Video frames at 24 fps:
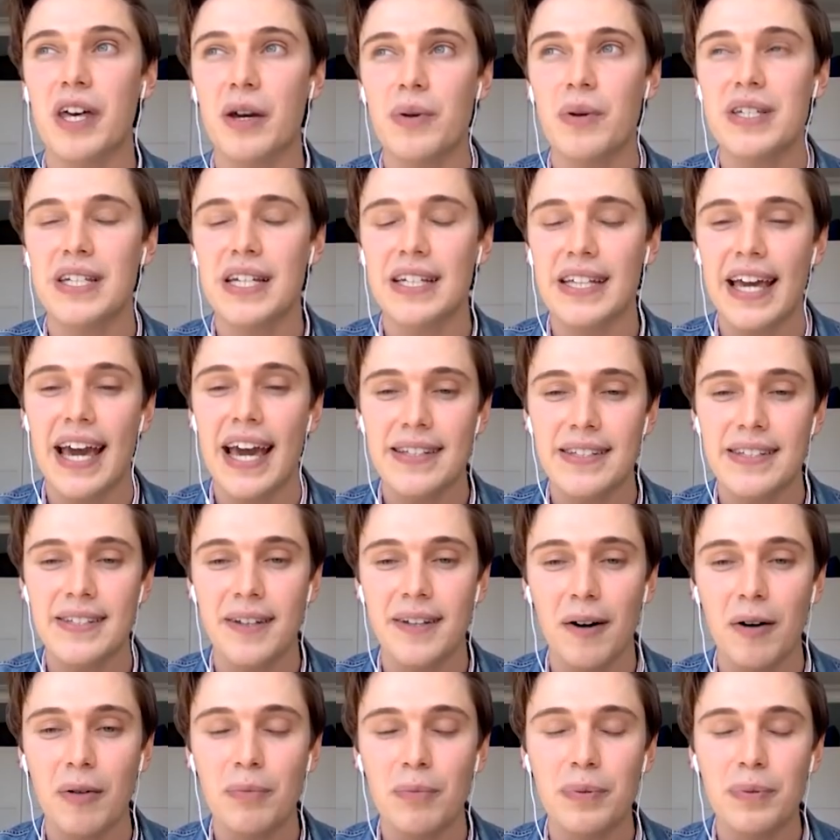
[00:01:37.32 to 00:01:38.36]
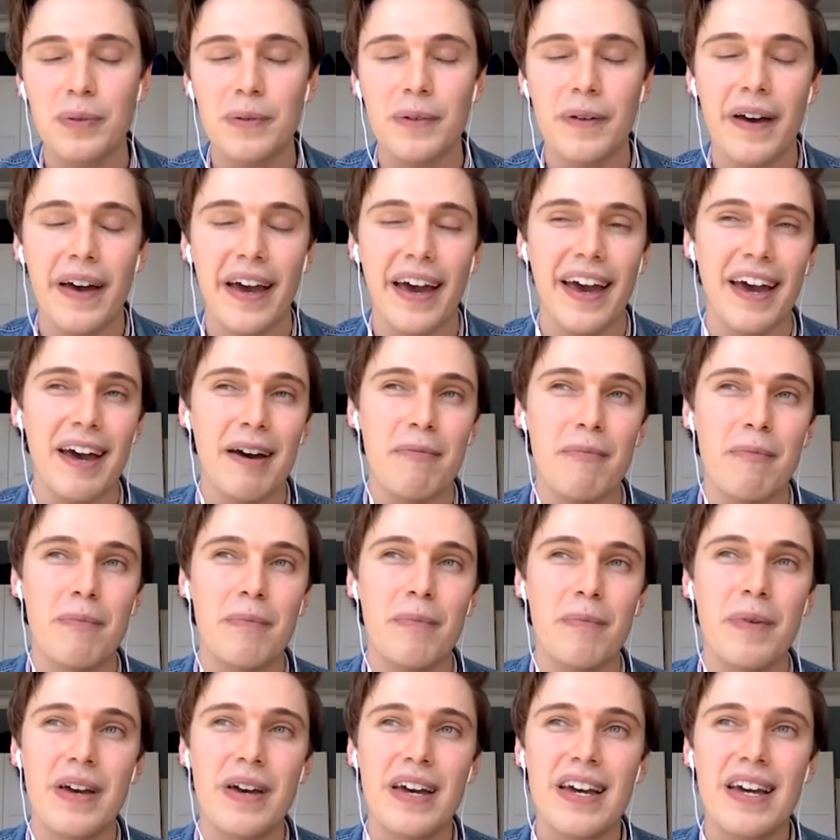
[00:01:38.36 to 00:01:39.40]
how it's kind of ended up.
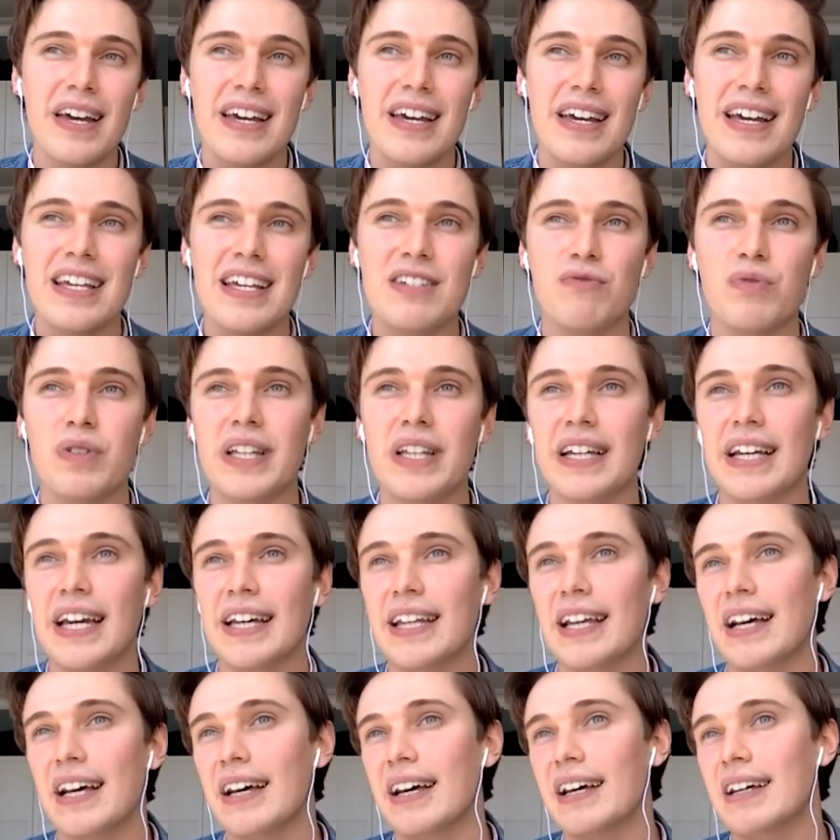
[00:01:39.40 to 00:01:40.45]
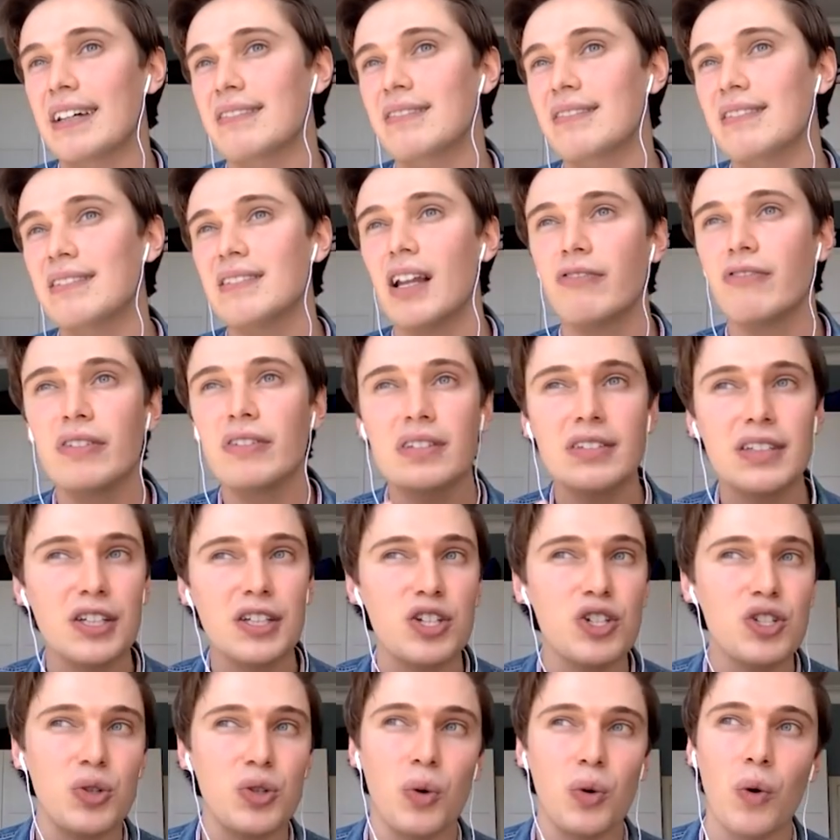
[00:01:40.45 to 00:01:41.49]
Um, It's really kind of lovingly
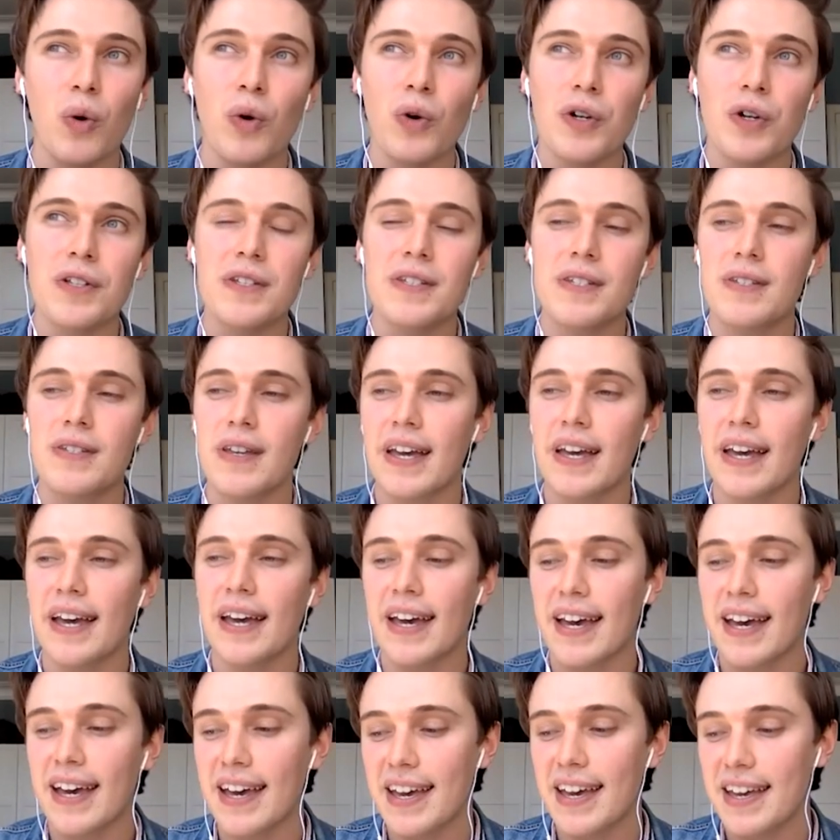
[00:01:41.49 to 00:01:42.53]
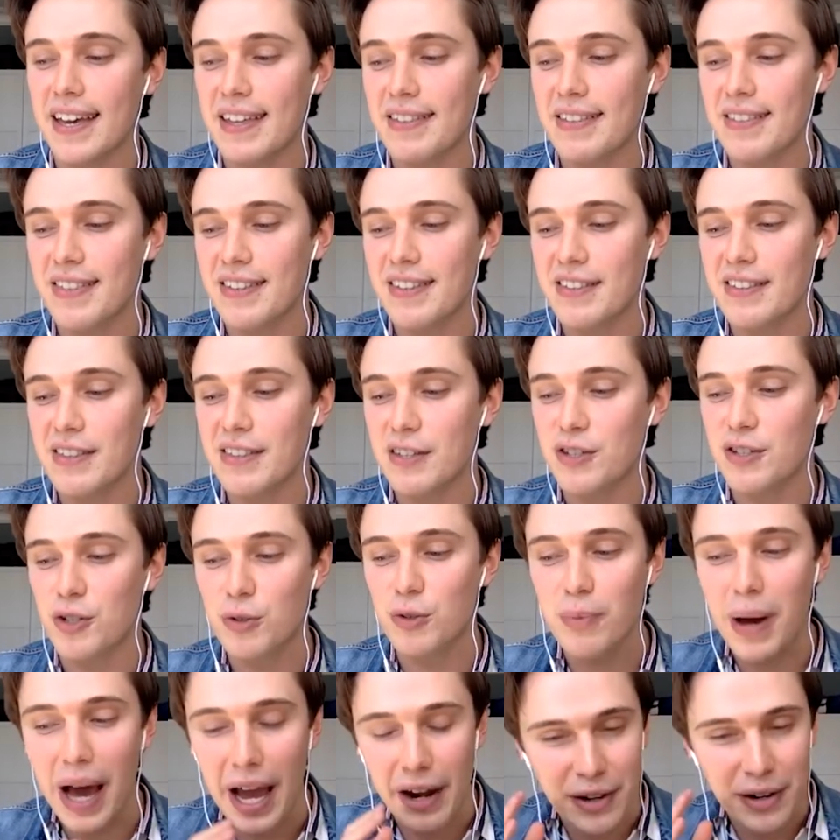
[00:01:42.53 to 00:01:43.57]
showed uh, the
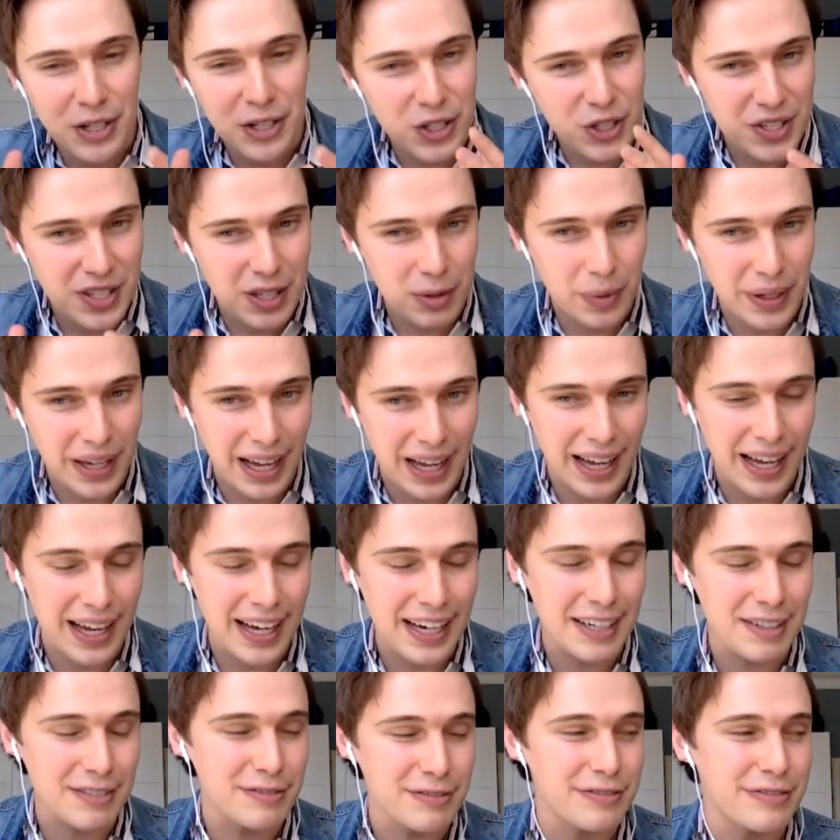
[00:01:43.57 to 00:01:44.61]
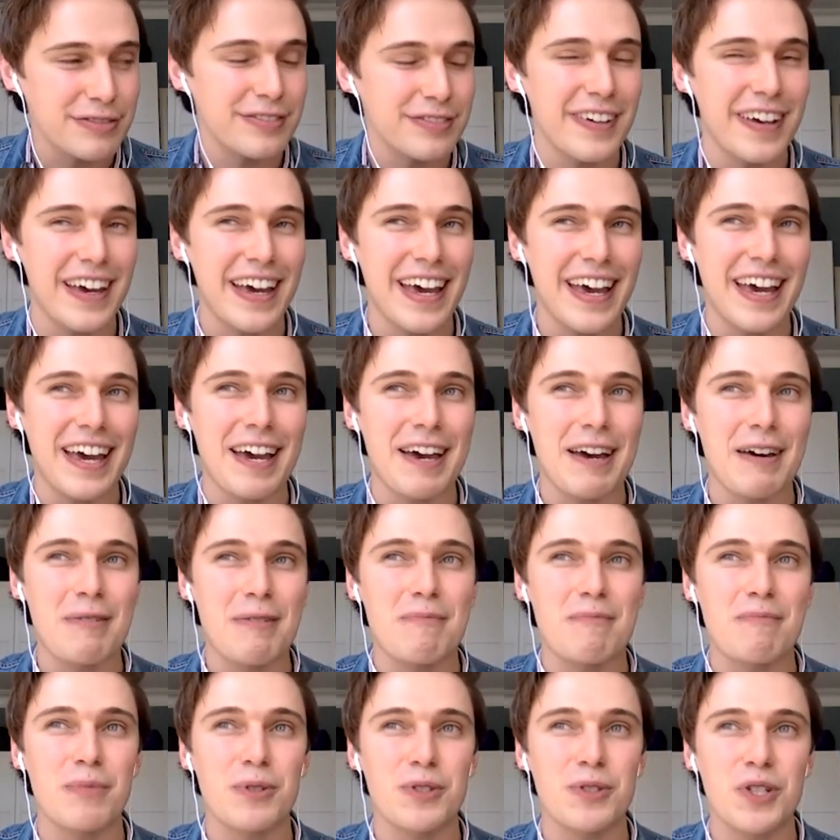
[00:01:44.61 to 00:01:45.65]
two marriages that we have.
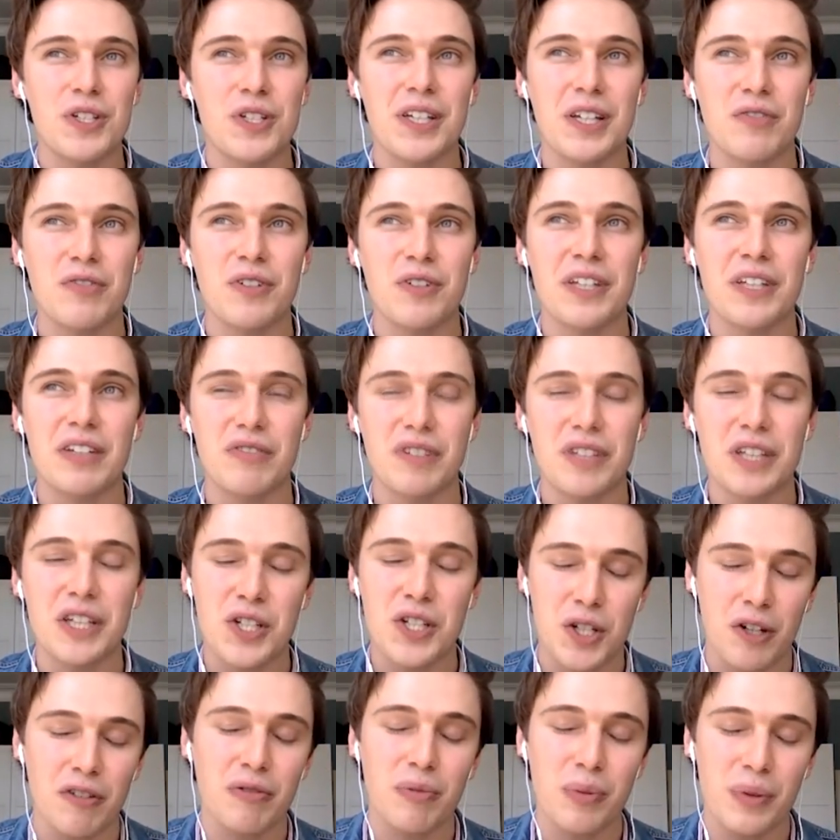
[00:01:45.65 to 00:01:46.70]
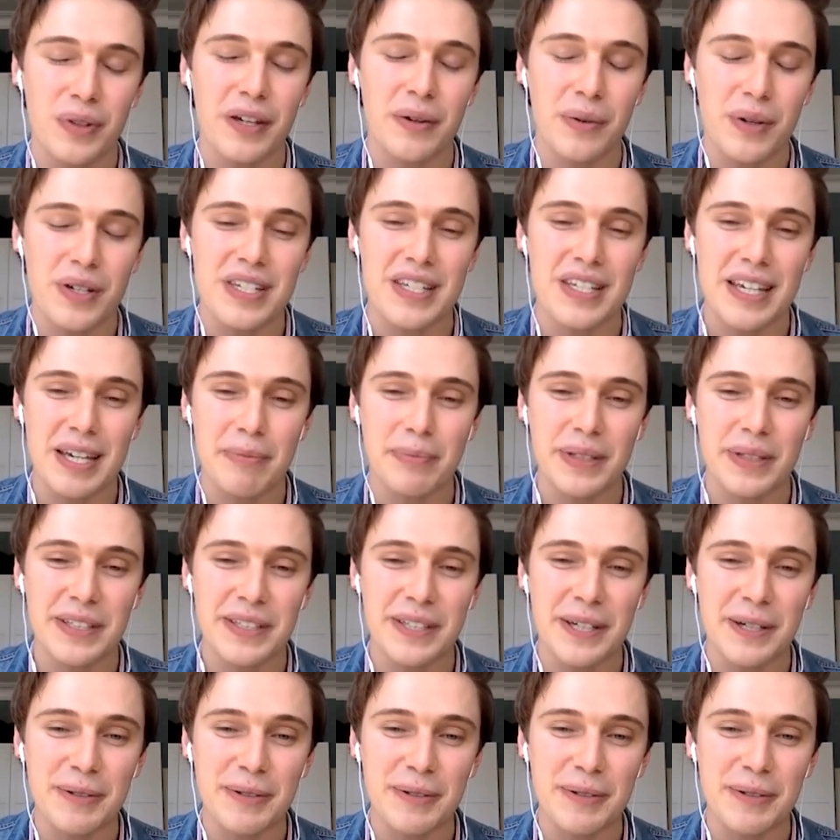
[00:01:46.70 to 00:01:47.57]
Um, we're just kind of really, really chuffed with how it's uh, played